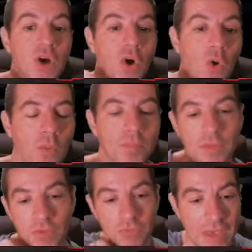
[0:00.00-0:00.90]
Home
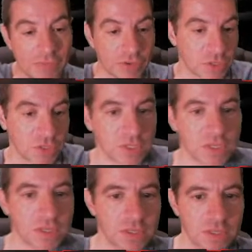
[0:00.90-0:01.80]
favorites
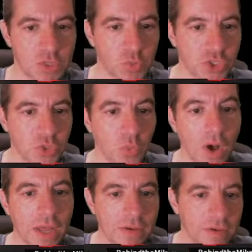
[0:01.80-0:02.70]
is what you want.